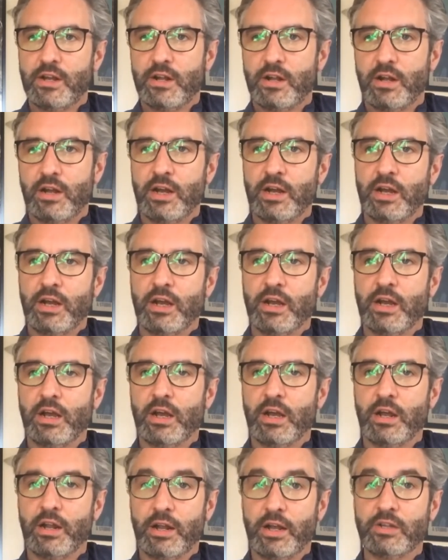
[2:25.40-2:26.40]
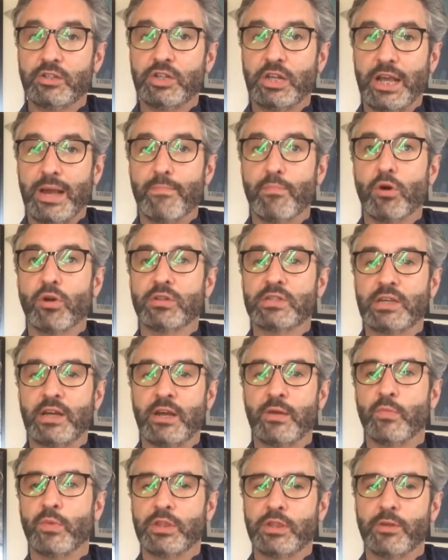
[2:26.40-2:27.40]
I actually get more
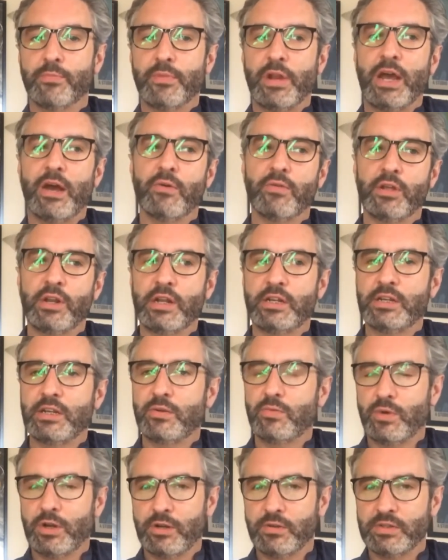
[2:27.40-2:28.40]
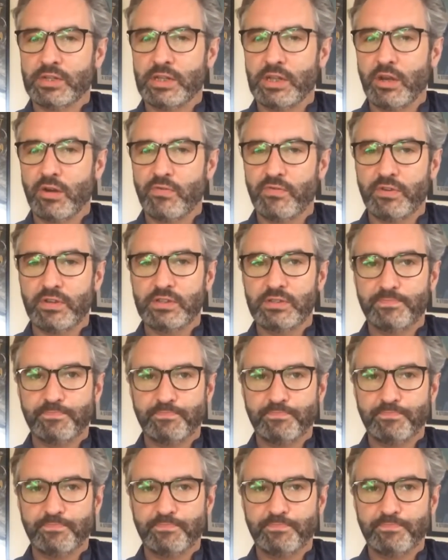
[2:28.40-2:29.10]
time with them now than I did when I was in the office.